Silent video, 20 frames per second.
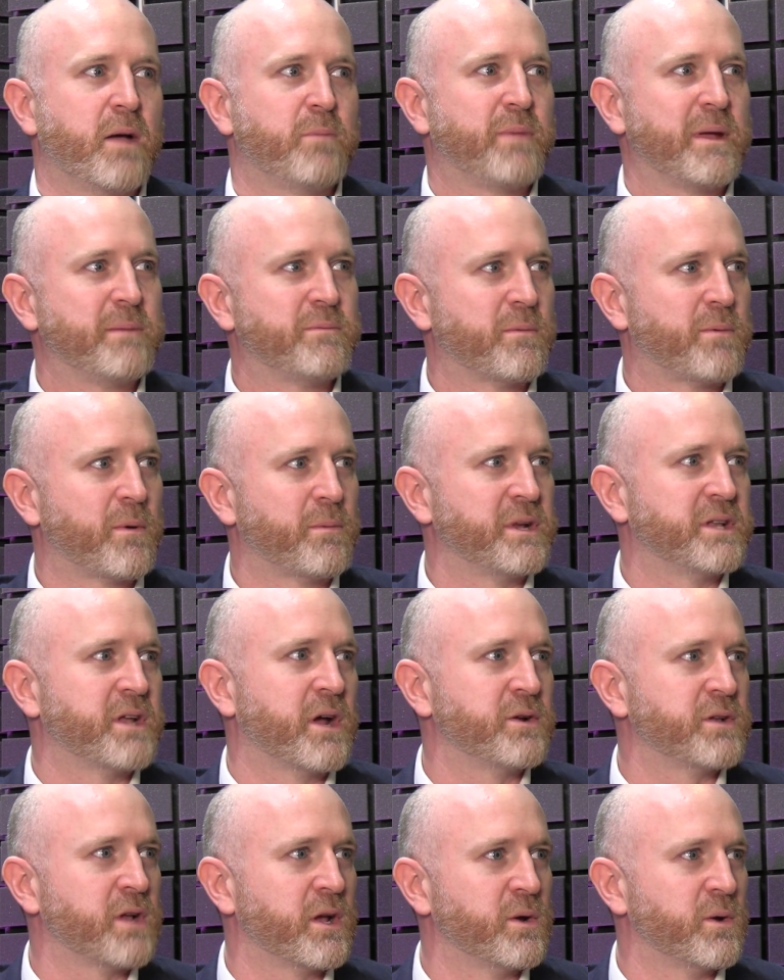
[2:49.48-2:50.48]
people probably
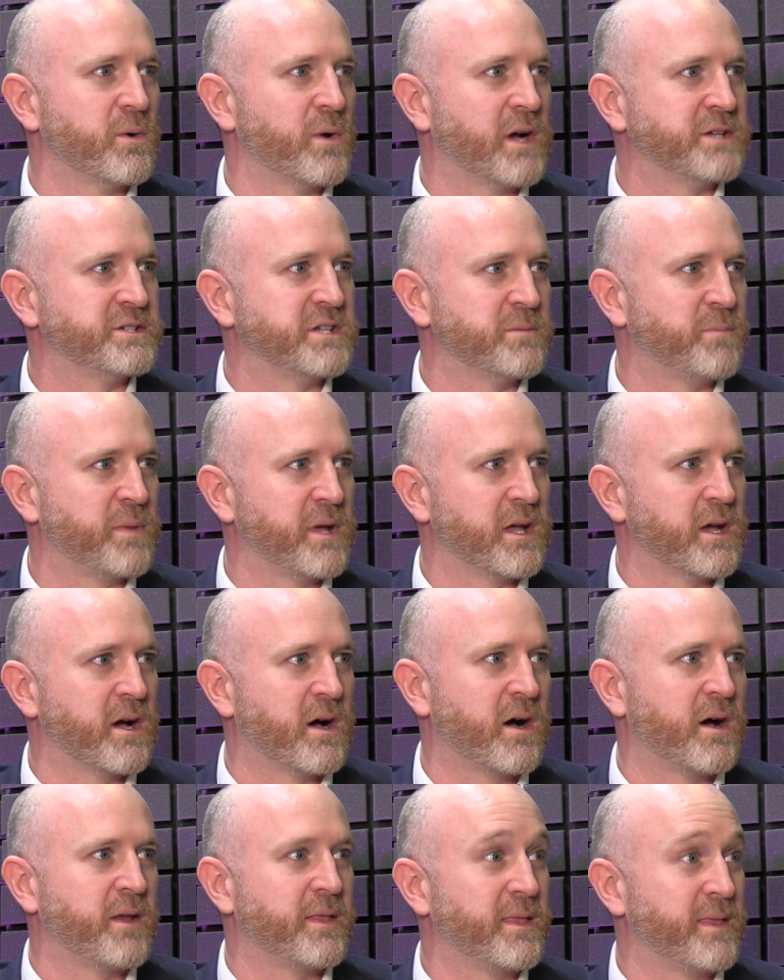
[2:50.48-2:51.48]
don't know who IGP
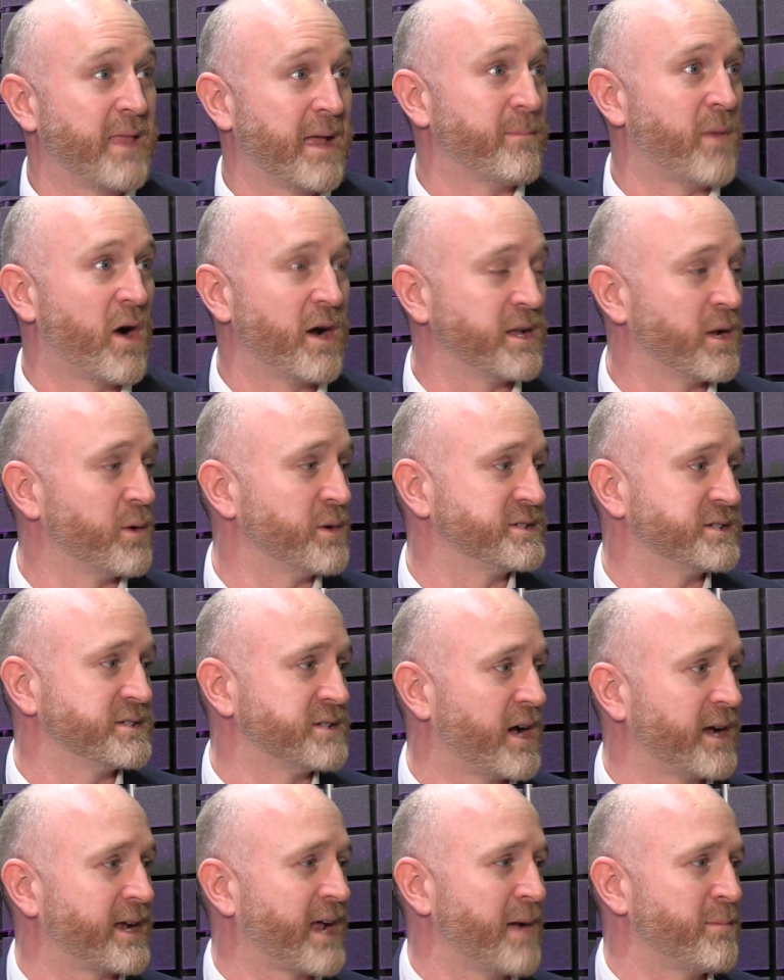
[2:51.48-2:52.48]
are. They might know us as
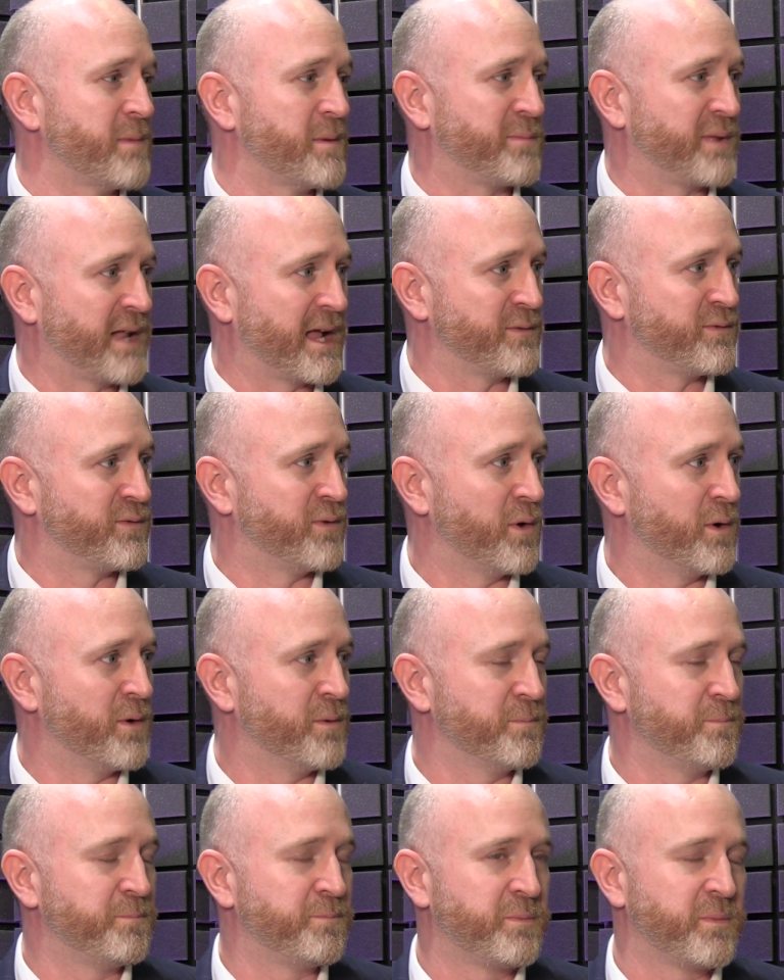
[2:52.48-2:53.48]
iGaming
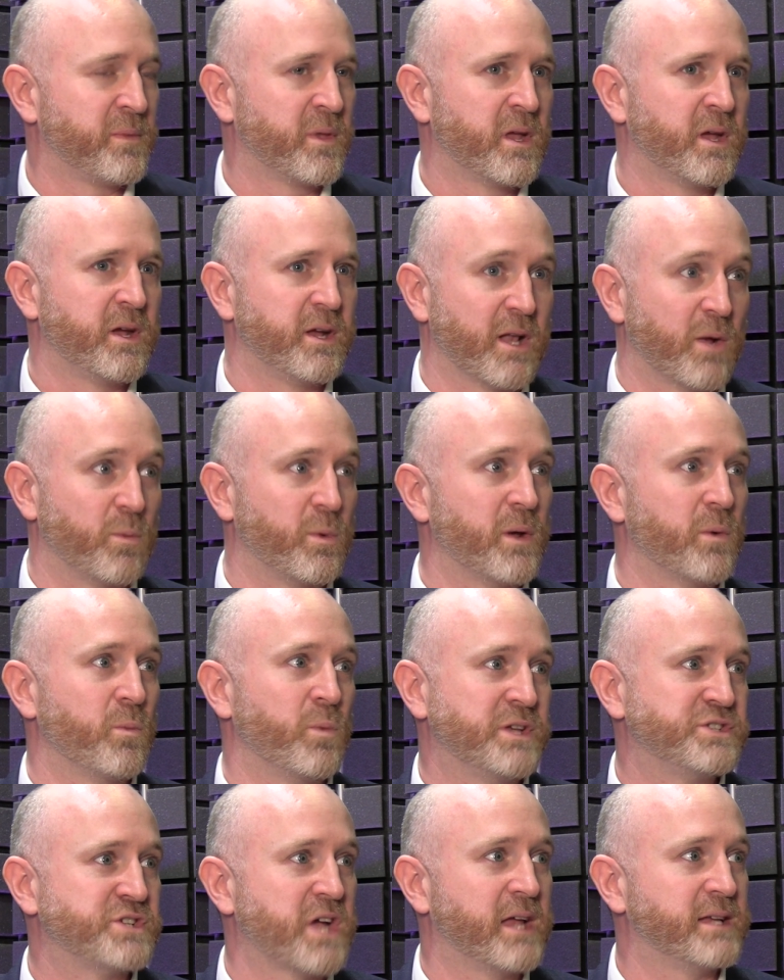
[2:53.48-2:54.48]
platform.
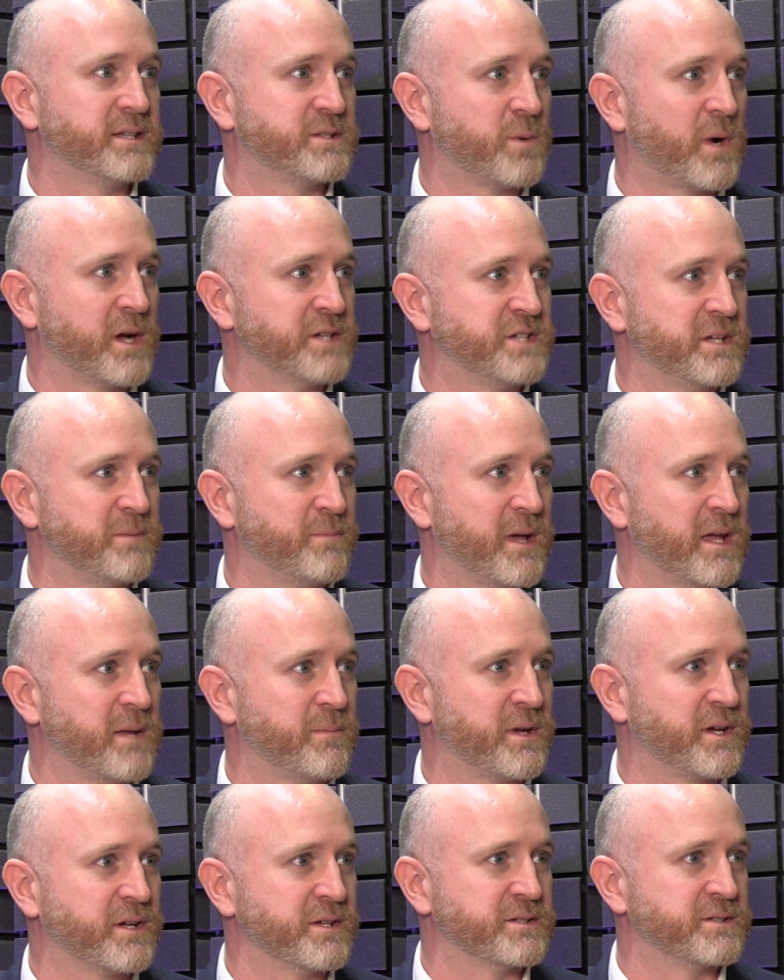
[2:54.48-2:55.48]
We changed to IGP
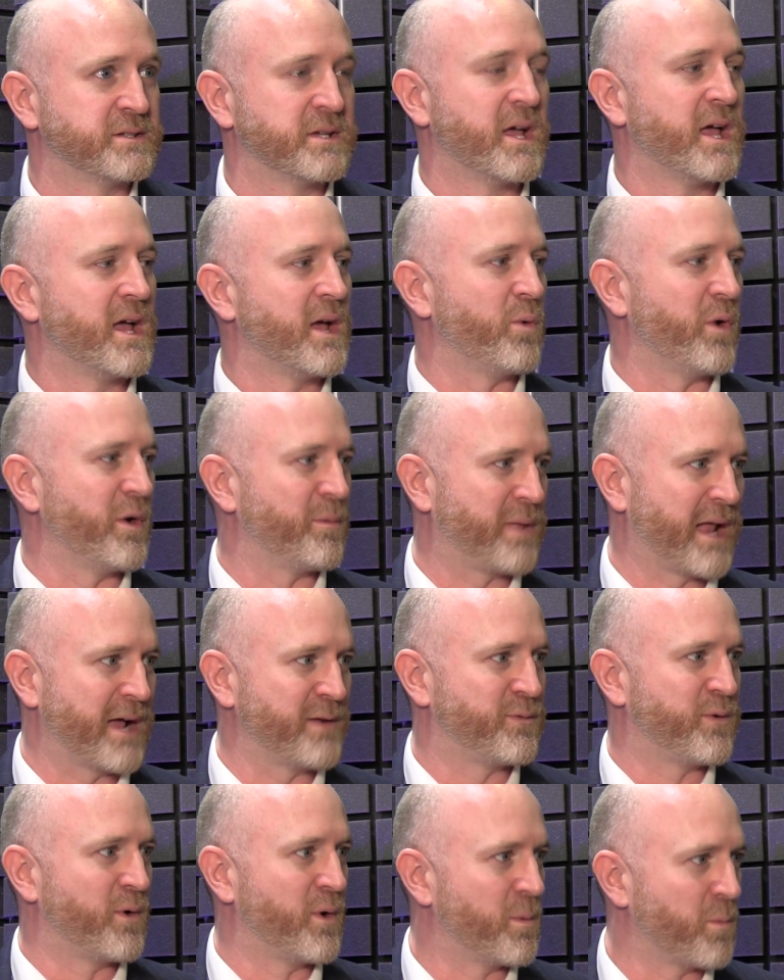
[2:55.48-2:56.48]
because we're a
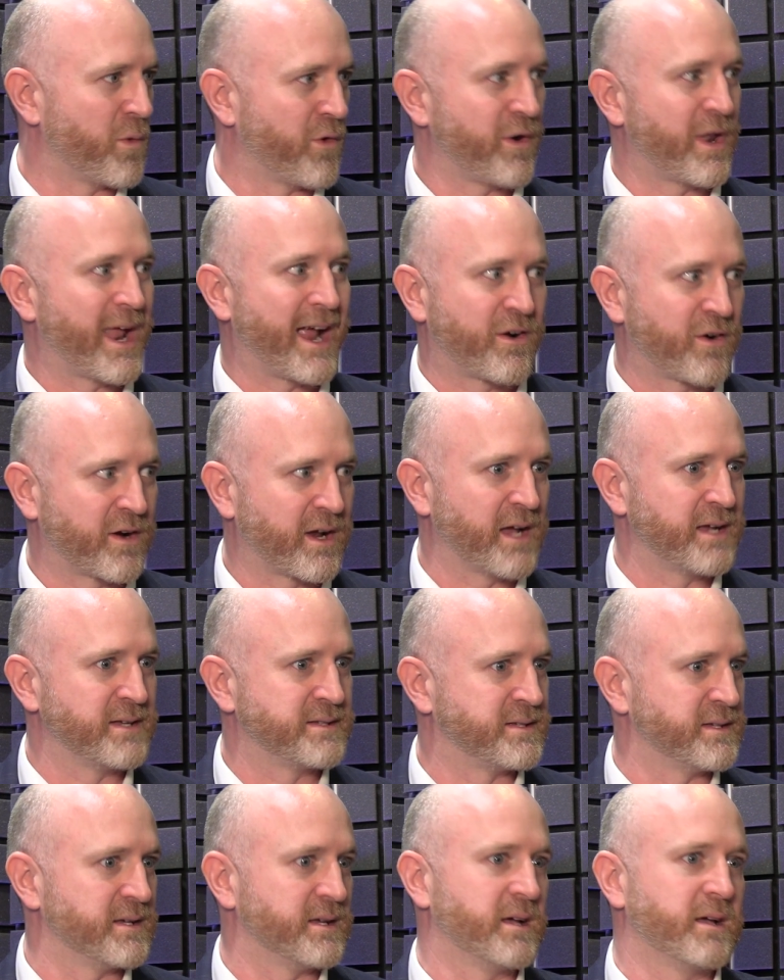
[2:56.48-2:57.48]
platform, we're an
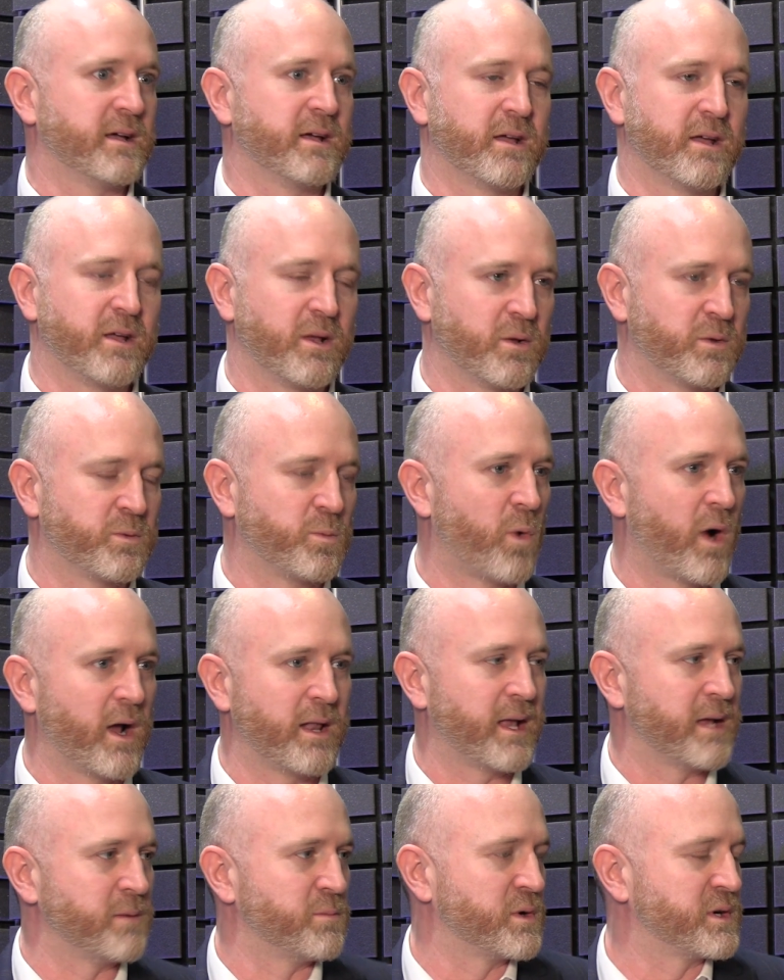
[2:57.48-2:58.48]
aggregator, it was white
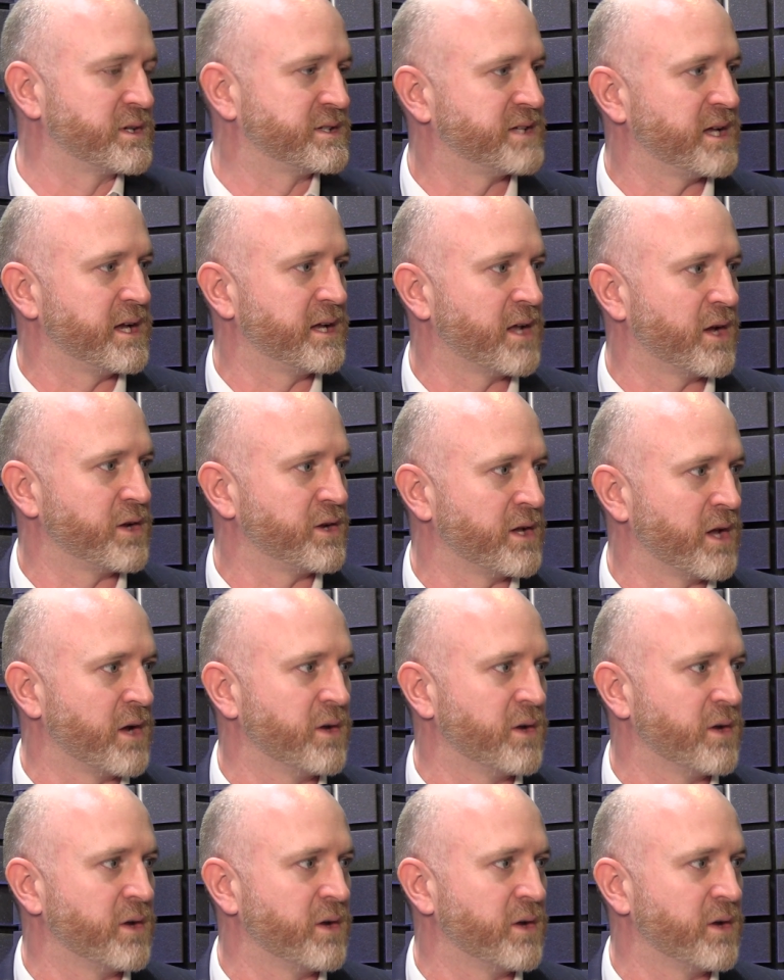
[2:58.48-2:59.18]
label casino,